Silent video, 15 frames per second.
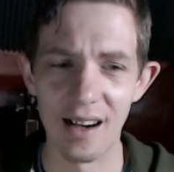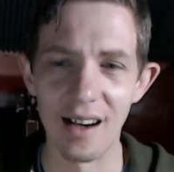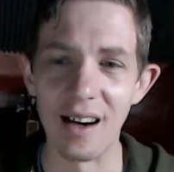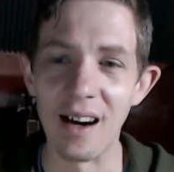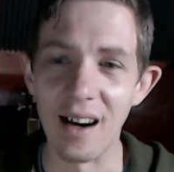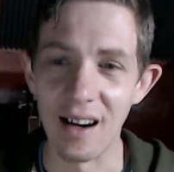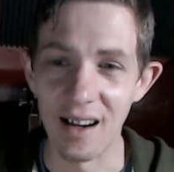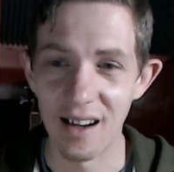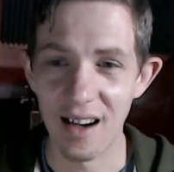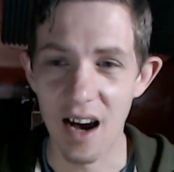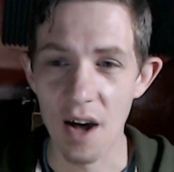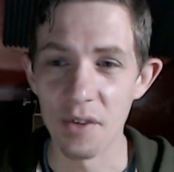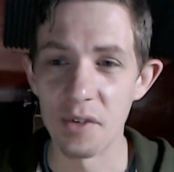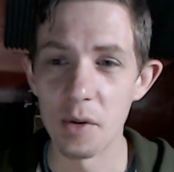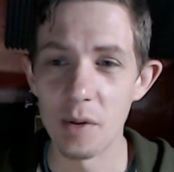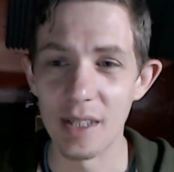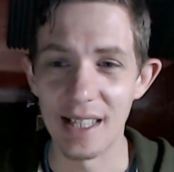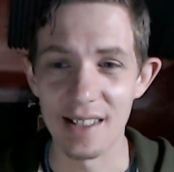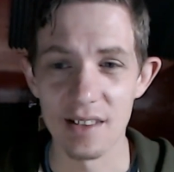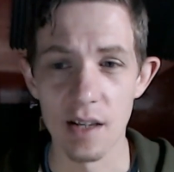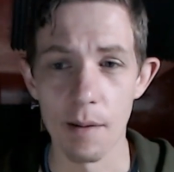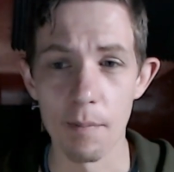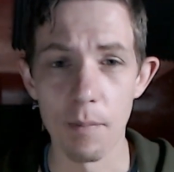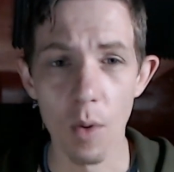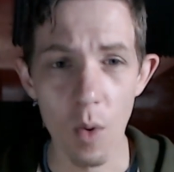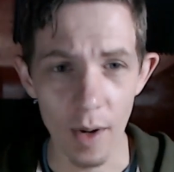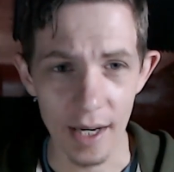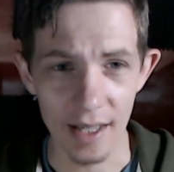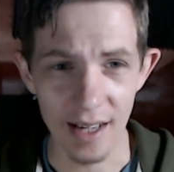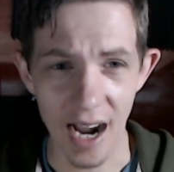Uh, I'll do it at some
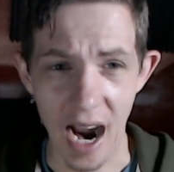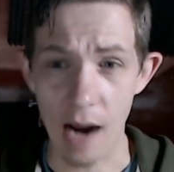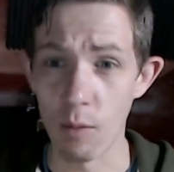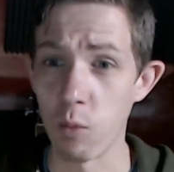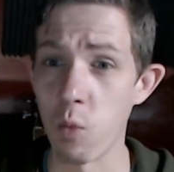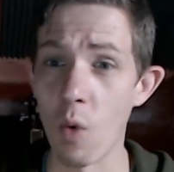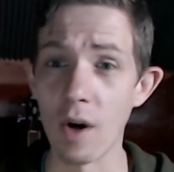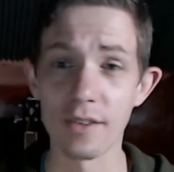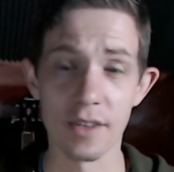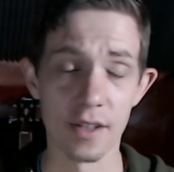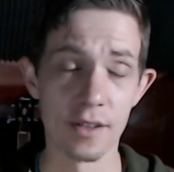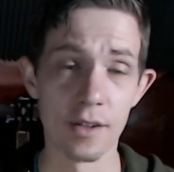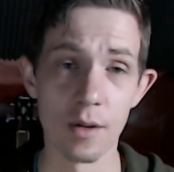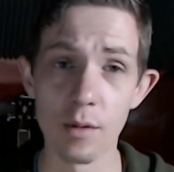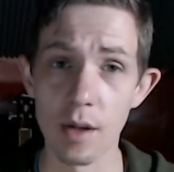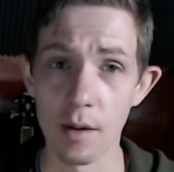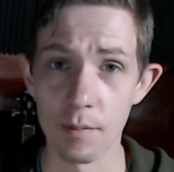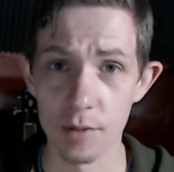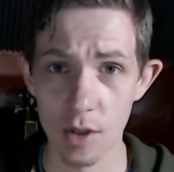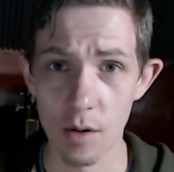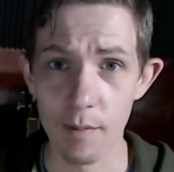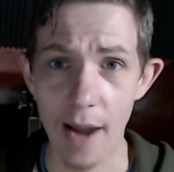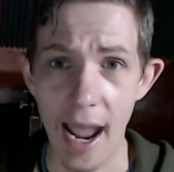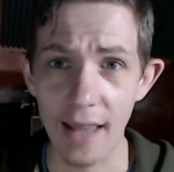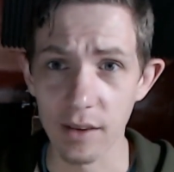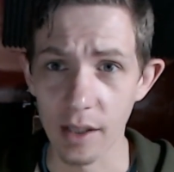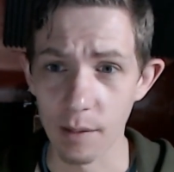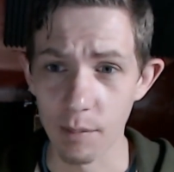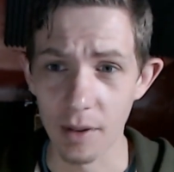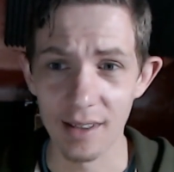point. I want to do them so
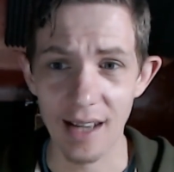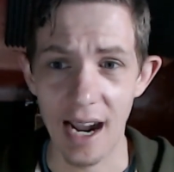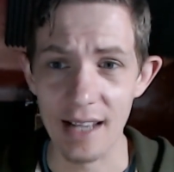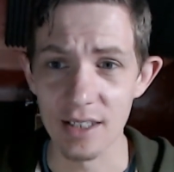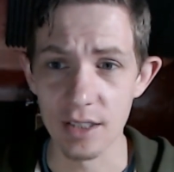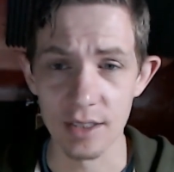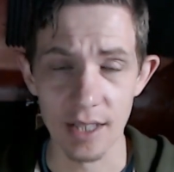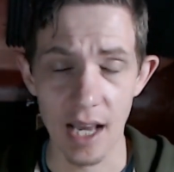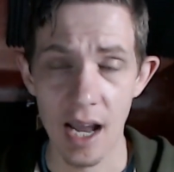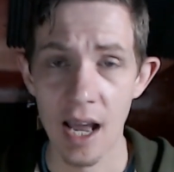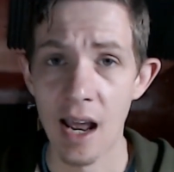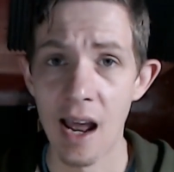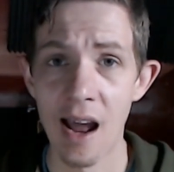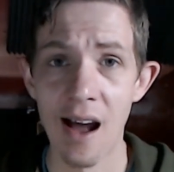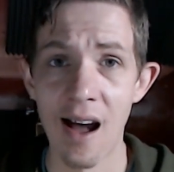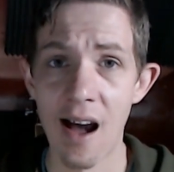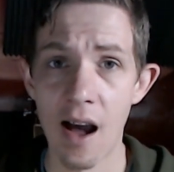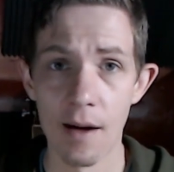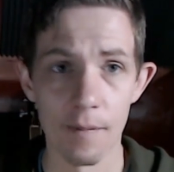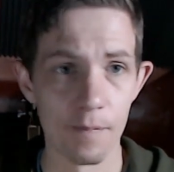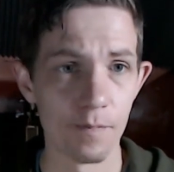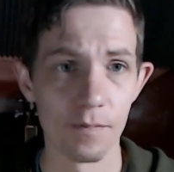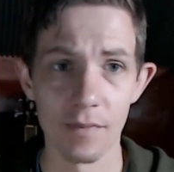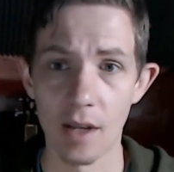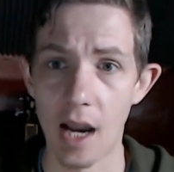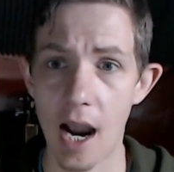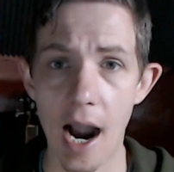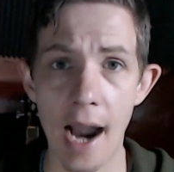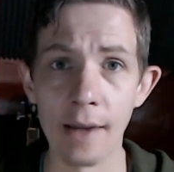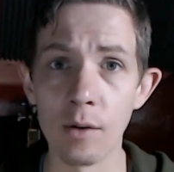badly, but I just,
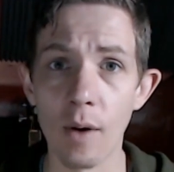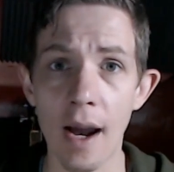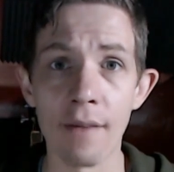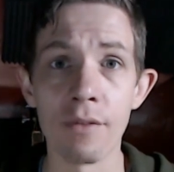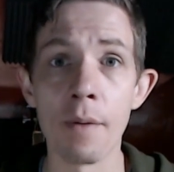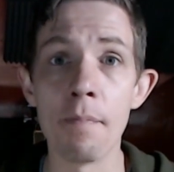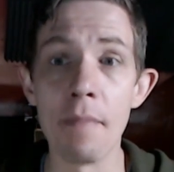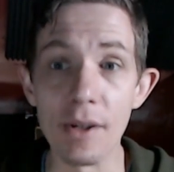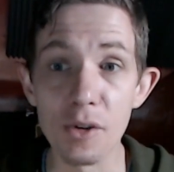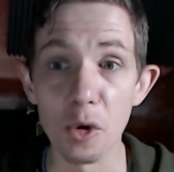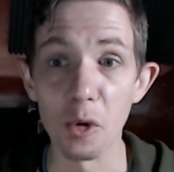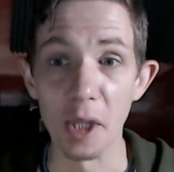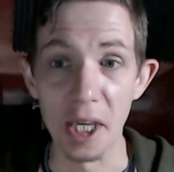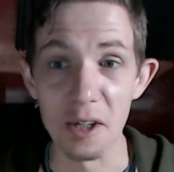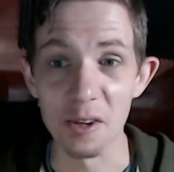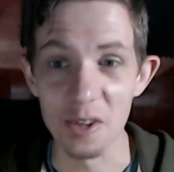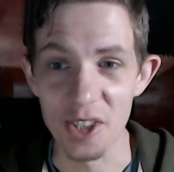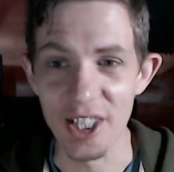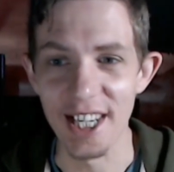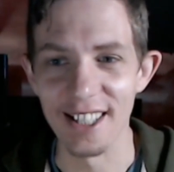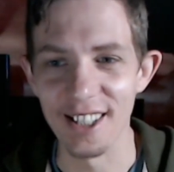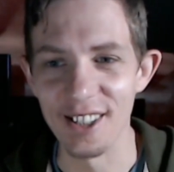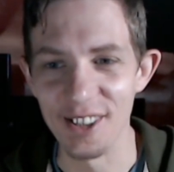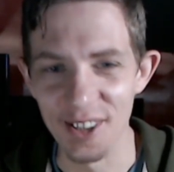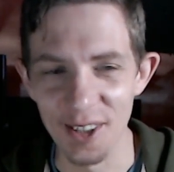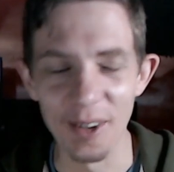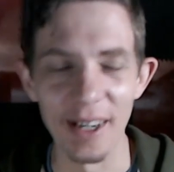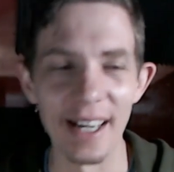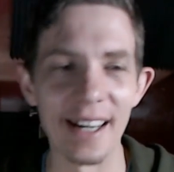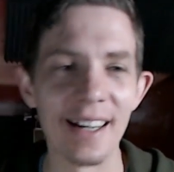I don't have the mental energy to
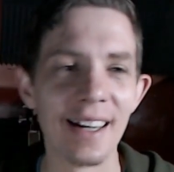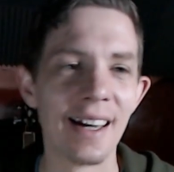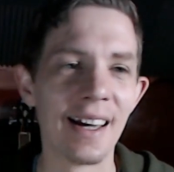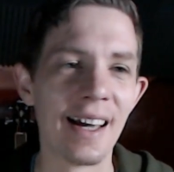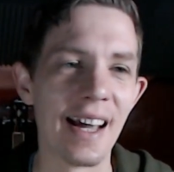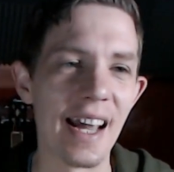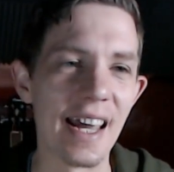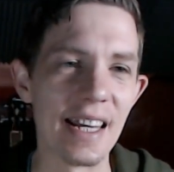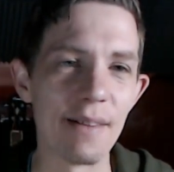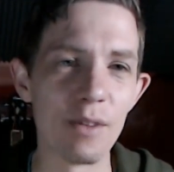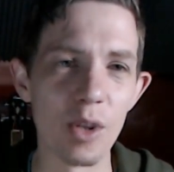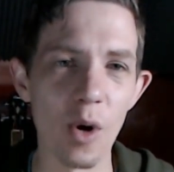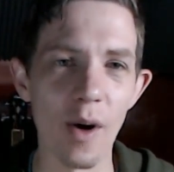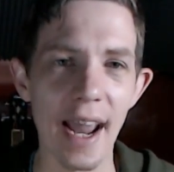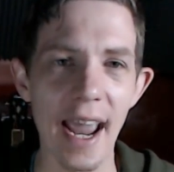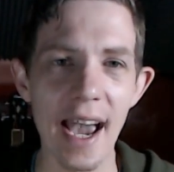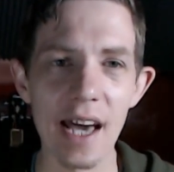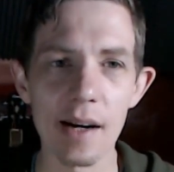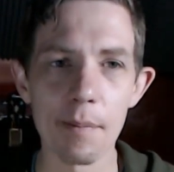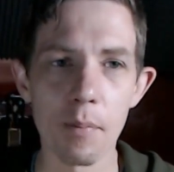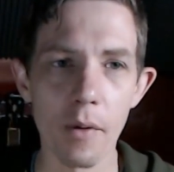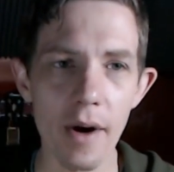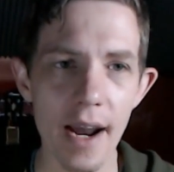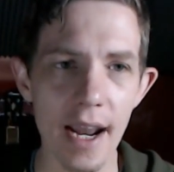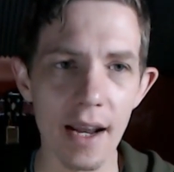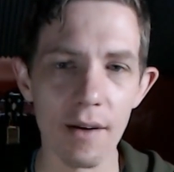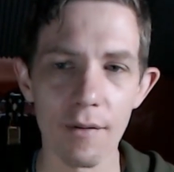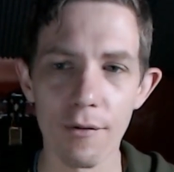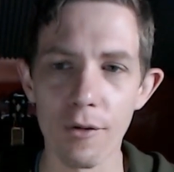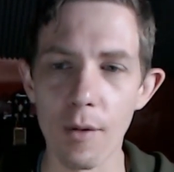do it. And even though I had a
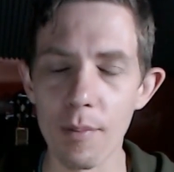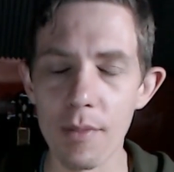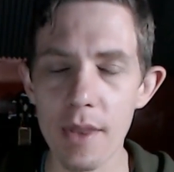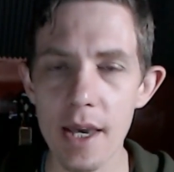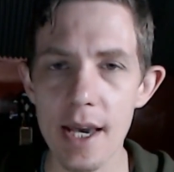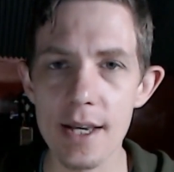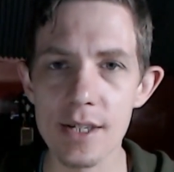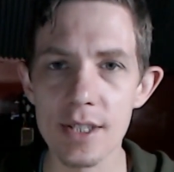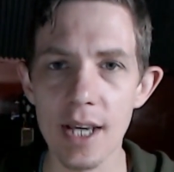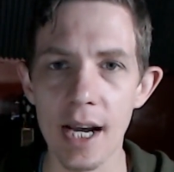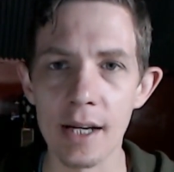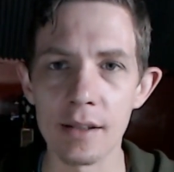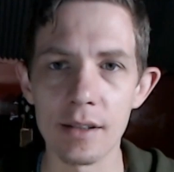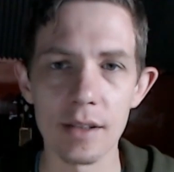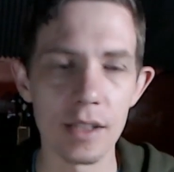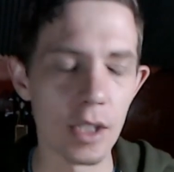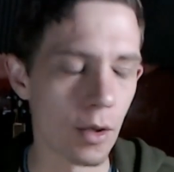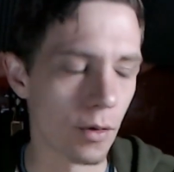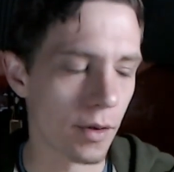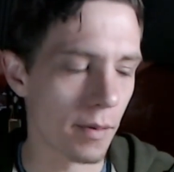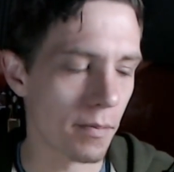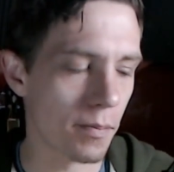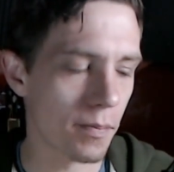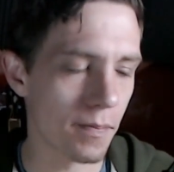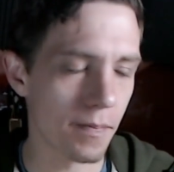break from this, I, you know, the,